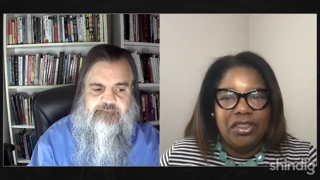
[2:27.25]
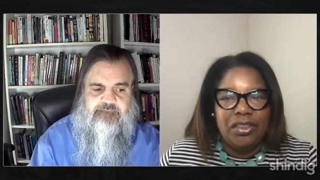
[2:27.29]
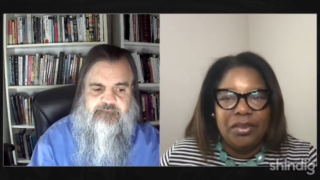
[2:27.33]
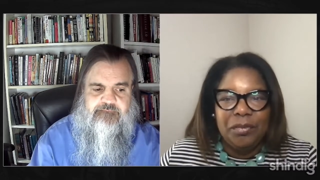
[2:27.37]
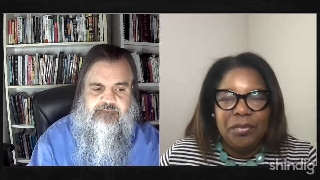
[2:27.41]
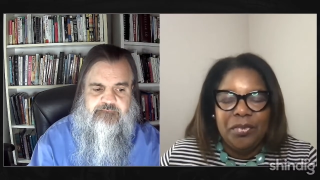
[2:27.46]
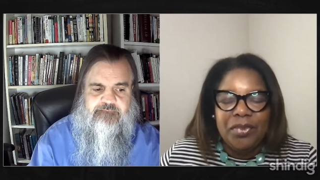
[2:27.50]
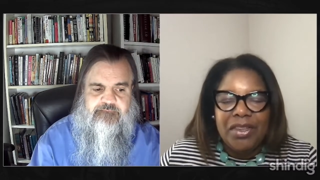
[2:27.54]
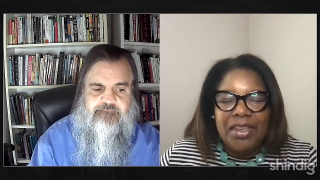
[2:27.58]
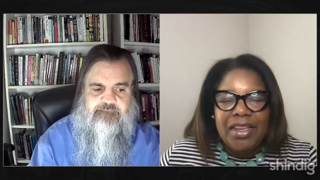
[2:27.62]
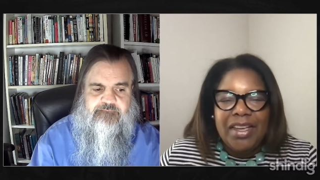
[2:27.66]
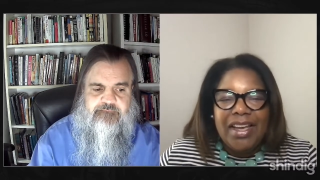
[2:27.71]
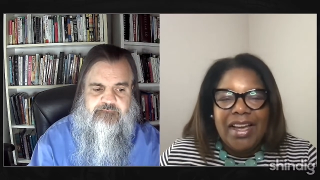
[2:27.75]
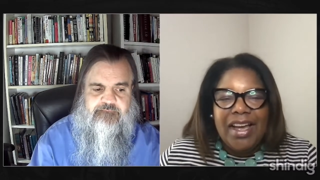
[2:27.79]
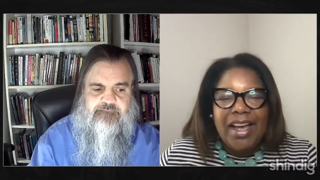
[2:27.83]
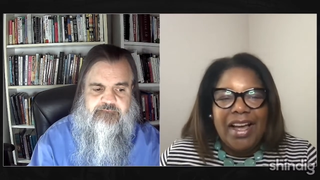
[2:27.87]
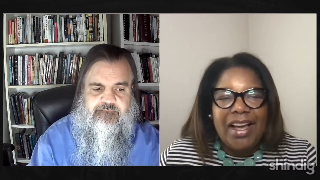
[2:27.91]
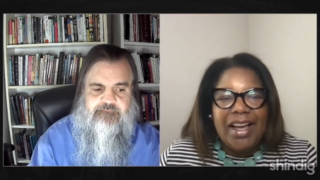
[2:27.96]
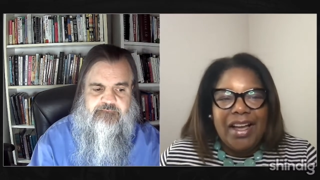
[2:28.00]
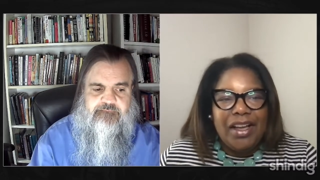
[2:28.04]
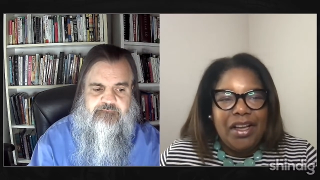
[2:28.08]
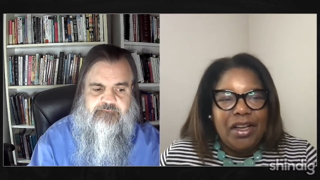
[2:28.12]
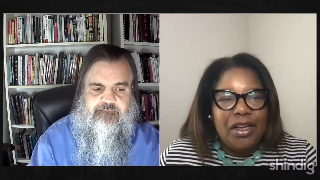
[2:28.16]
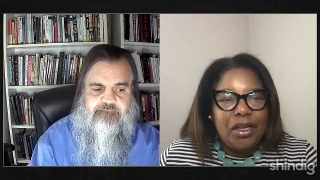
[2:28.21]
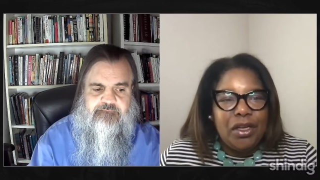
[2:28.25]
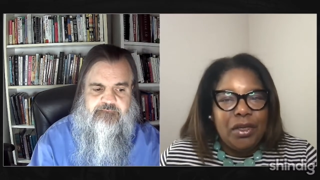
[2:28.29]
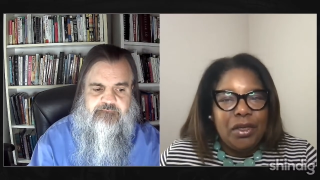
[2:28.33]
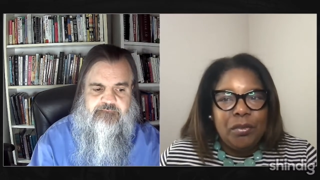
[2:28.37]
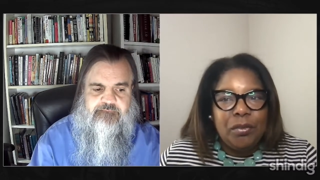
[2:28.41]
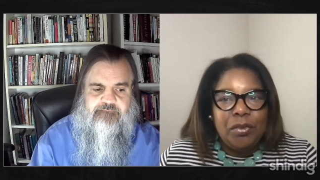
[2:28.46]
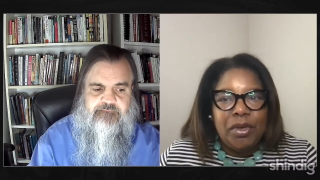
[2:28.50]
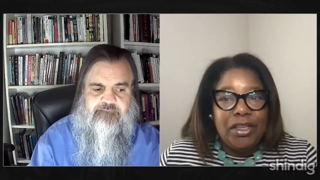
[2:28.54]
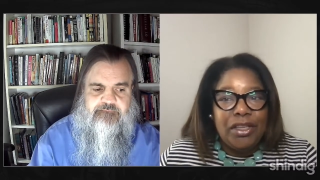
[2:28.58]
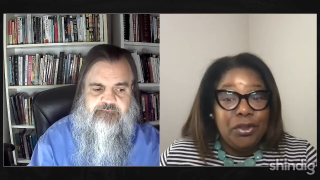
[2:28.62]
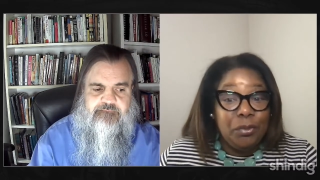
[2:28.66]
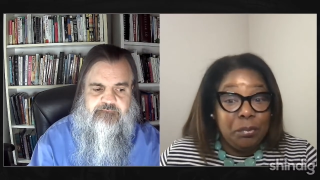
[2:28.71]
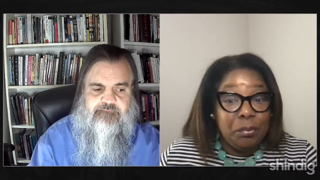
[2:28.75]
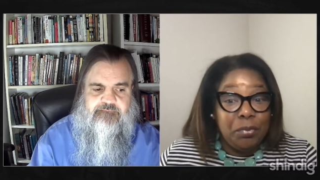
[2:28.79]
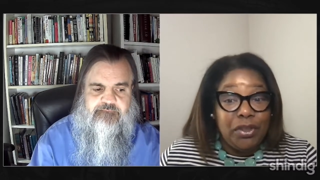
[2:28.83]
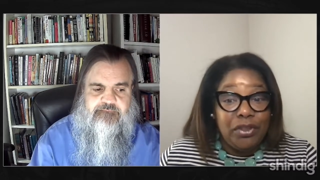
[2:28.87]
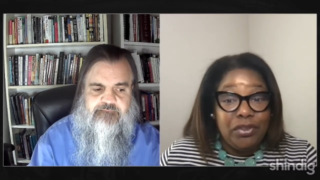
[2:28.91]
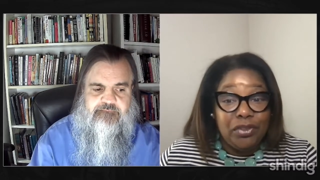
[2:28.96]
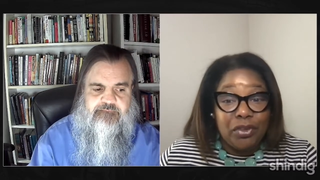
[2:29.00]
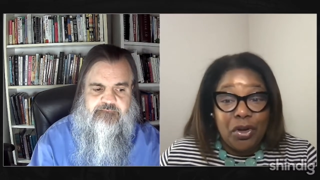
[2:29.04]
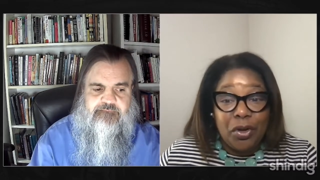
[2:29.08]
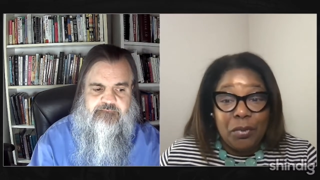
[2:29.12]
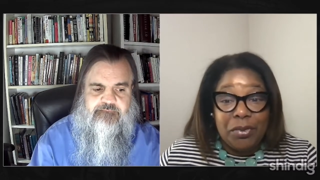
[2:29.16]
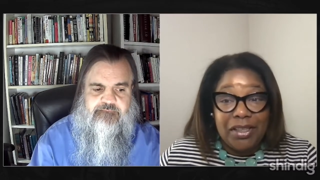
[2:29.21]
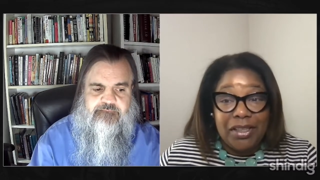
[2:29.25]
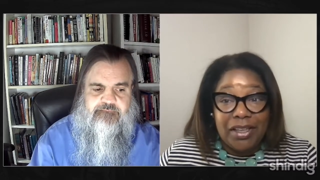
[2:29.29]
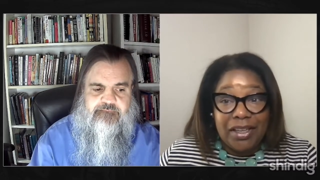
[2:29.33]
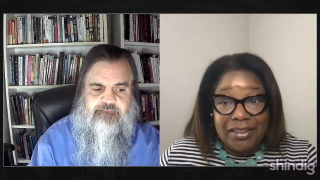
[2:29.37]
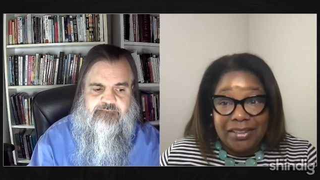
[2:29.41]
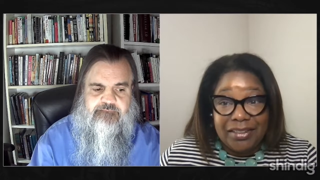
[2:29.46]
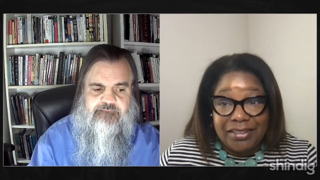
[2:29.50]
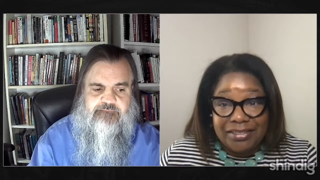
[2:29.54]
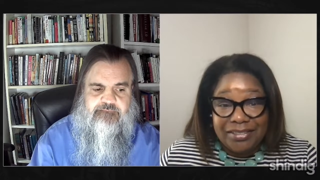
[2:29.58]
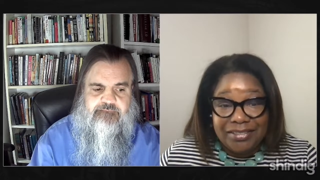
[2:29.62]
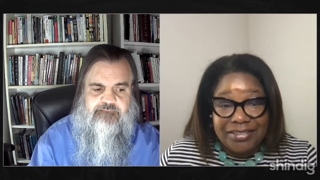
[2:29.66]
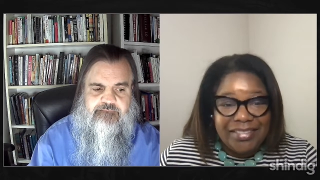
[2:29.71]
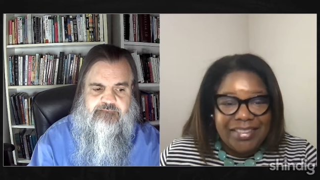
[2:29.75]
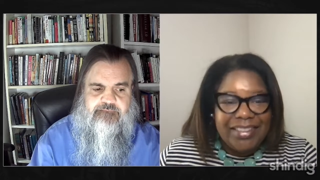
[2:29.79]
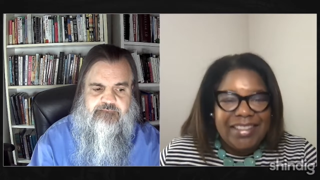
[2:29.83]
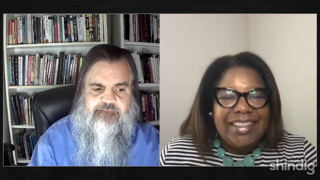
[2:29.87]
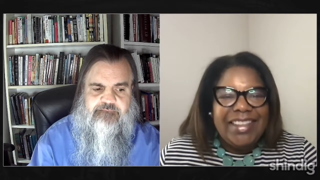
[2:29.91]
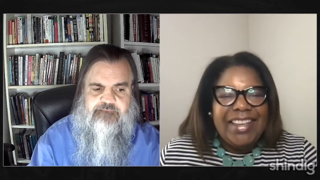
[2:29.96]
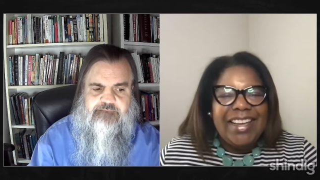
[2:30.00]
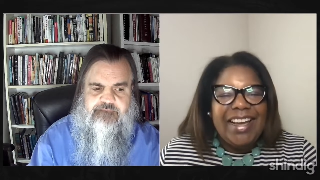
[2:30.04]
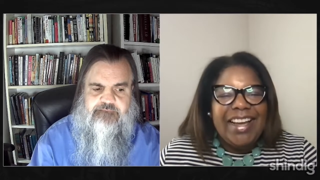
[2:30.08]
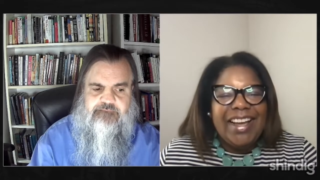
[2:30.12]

Speaker 1: watching. And please call me Donna.